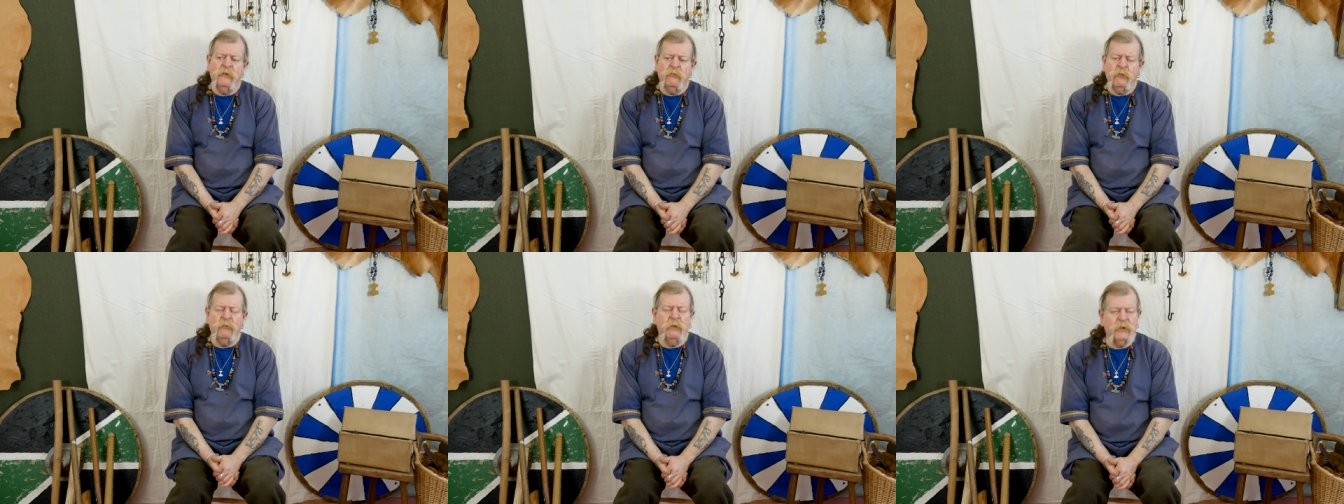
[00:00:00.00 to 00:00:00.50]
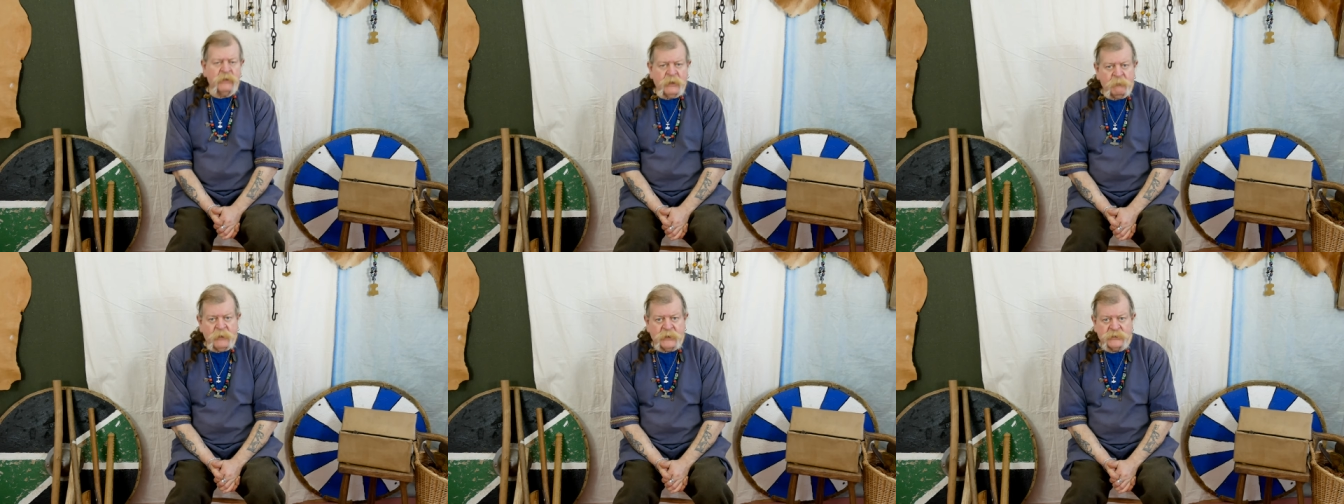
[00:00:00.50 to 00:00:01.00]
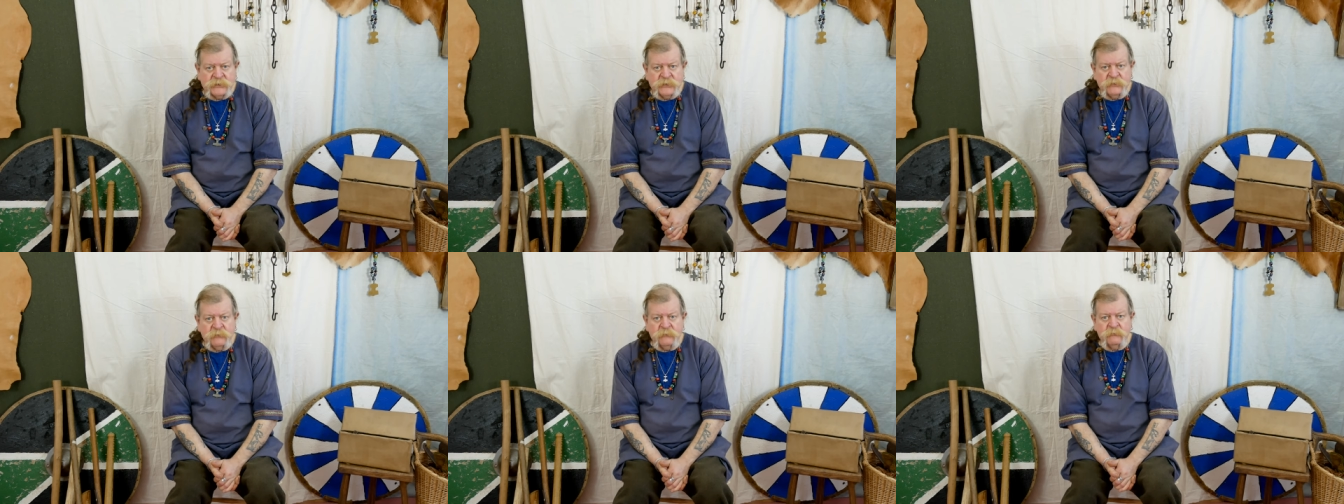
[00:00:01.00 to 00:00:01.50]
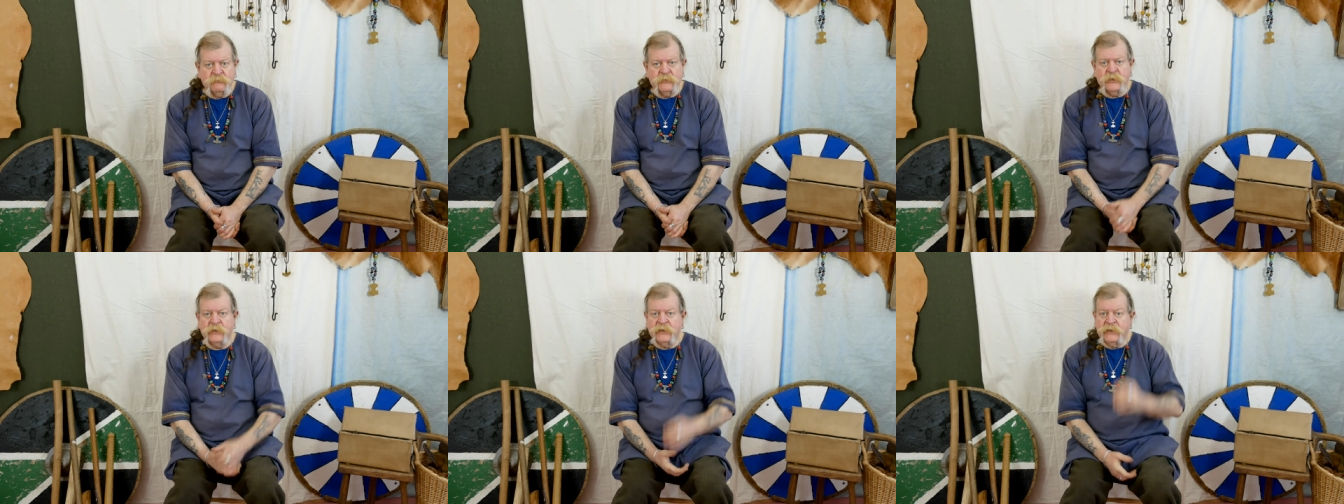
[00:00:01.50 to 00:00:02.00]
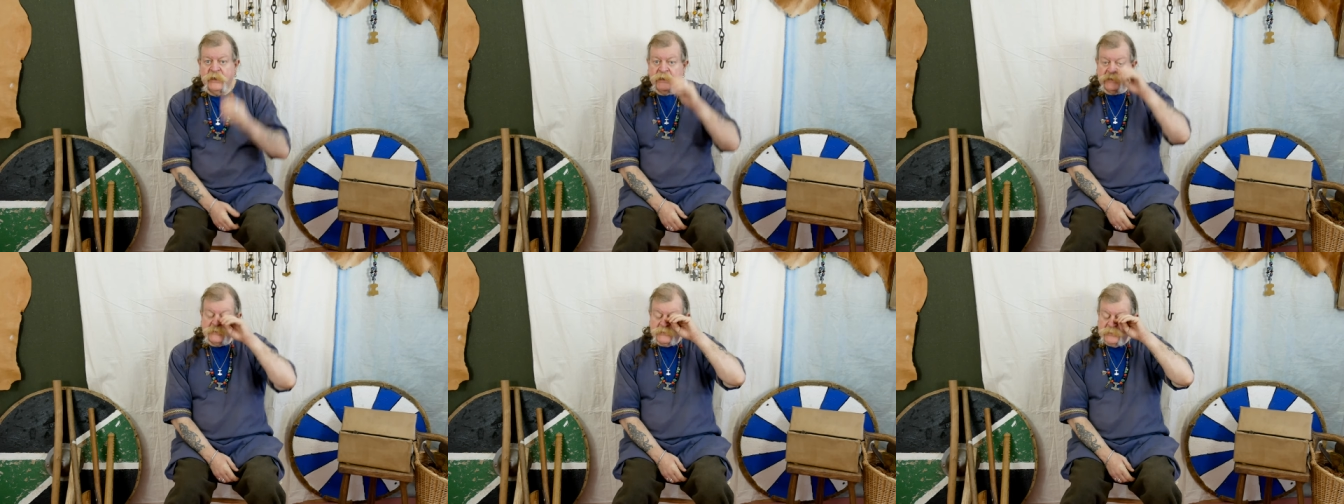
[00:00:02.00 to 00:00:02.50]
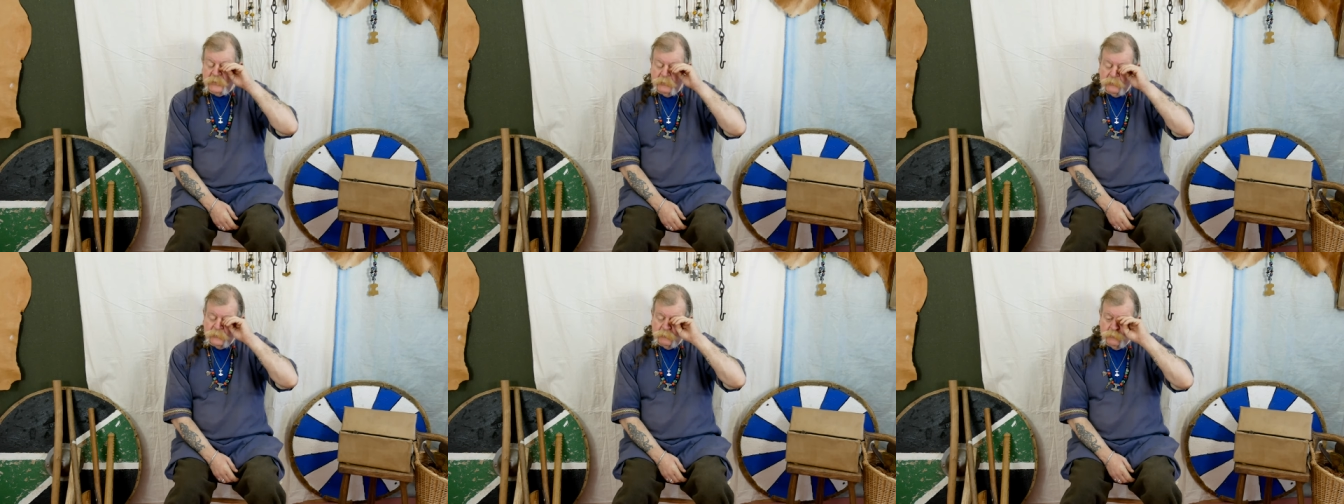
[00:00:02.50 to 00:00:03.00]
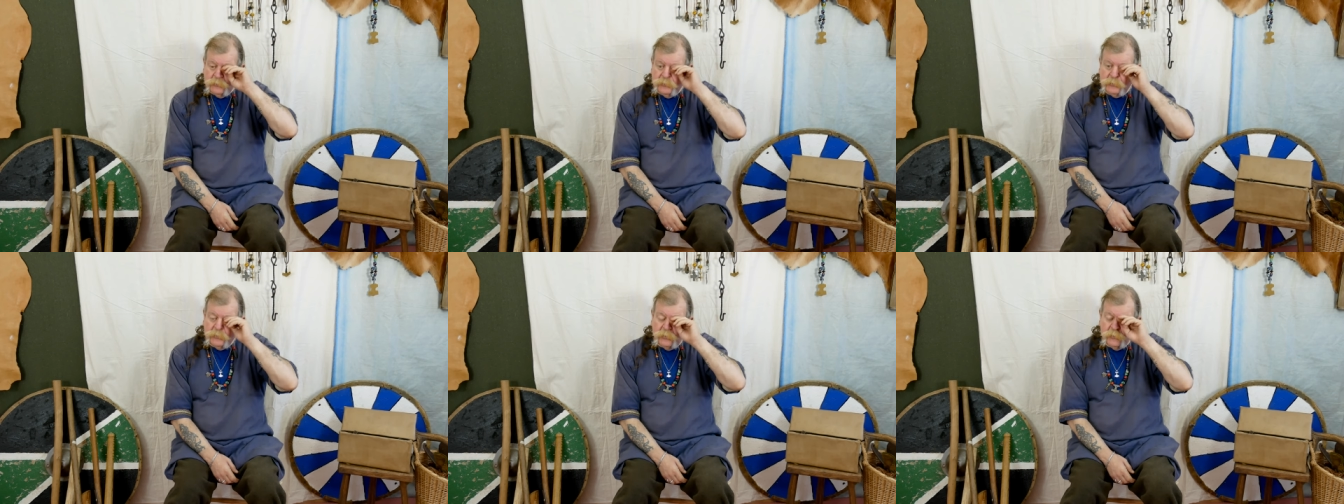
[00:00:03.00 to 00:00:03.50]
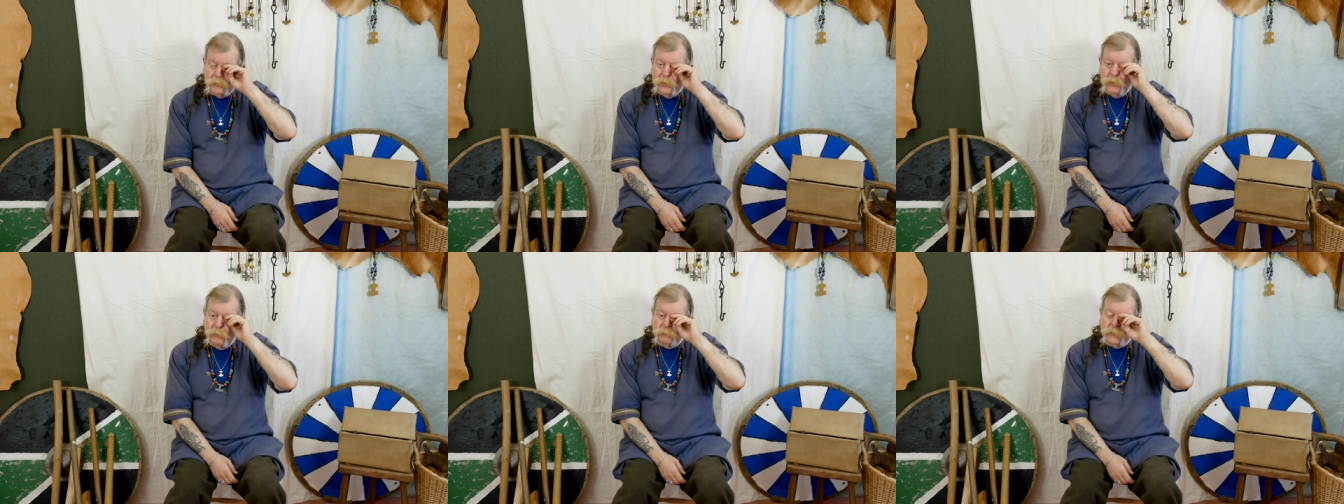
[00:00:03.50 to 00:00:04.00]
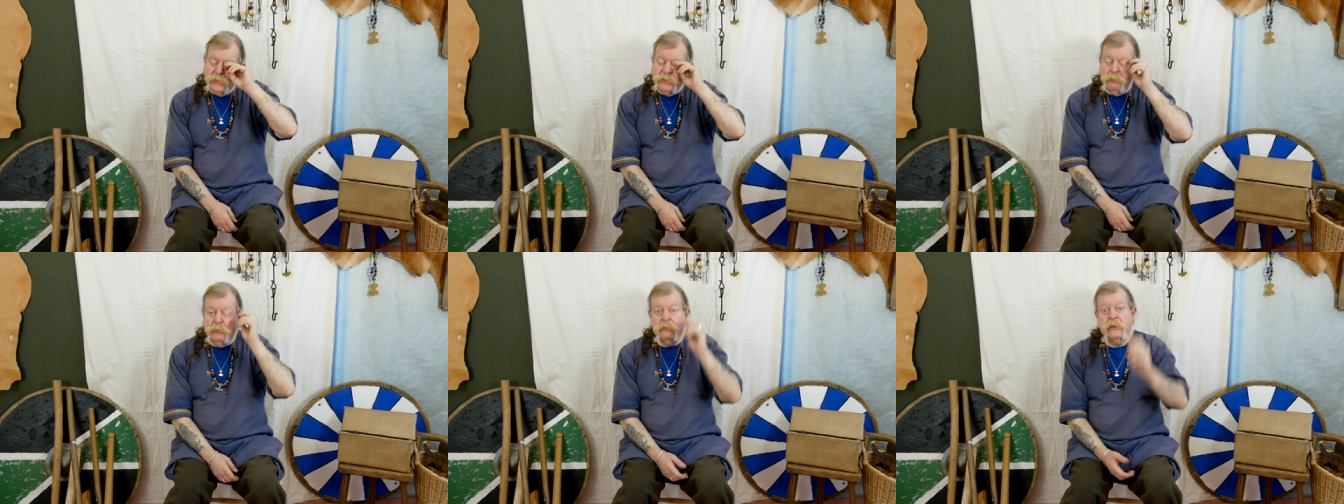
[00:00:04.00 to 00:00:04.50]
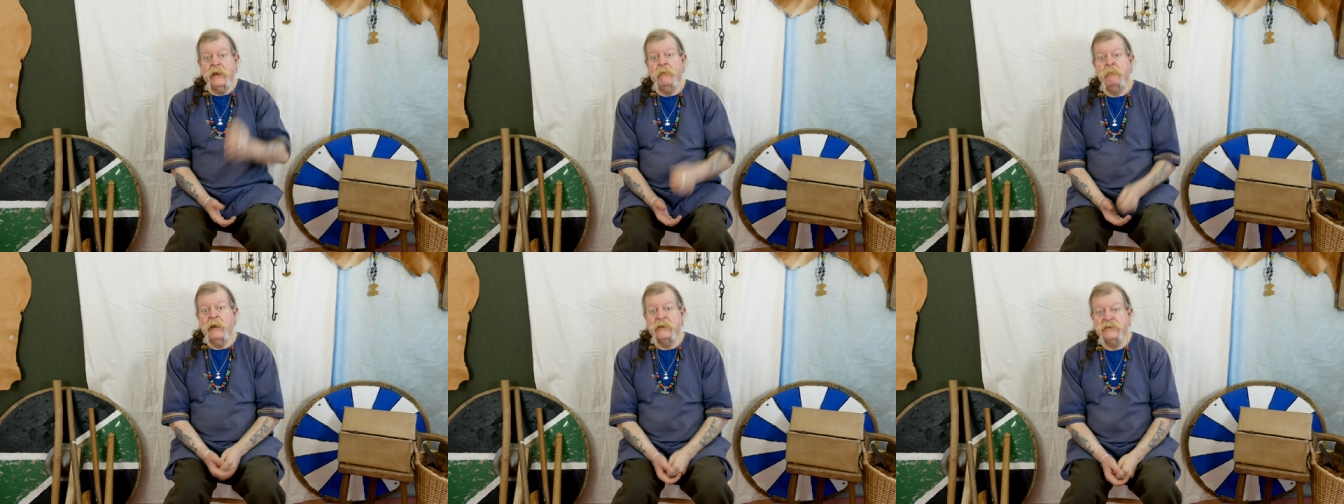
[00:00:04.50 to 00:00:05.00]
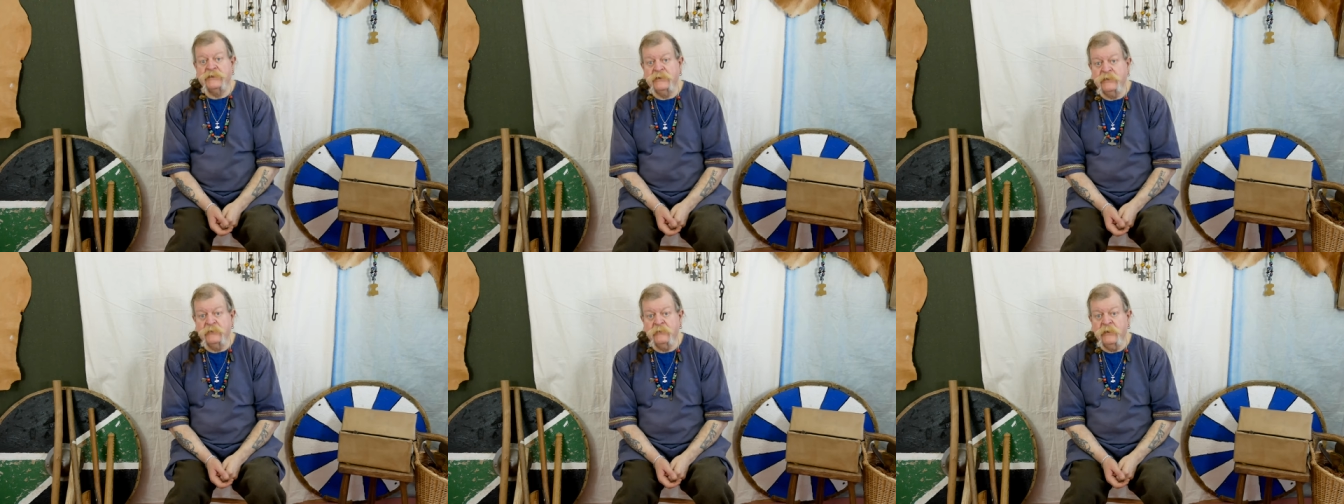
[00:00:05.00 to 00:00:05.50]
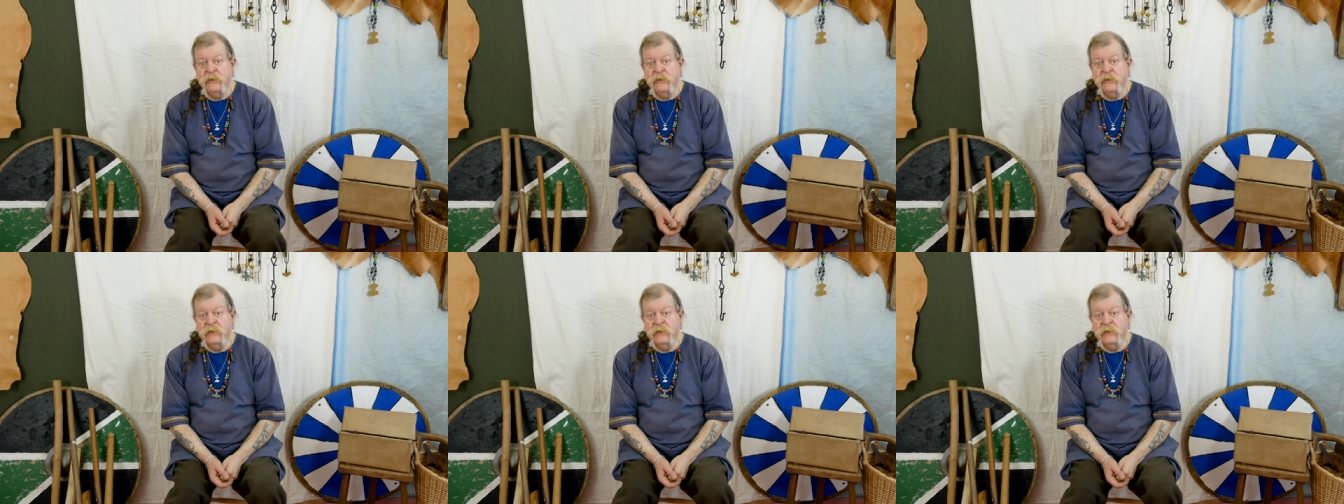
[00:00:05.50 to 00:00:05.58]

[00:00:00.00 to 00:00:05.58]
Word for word: We will get back to you. Bragi has a lot of work on, but he will get back to you.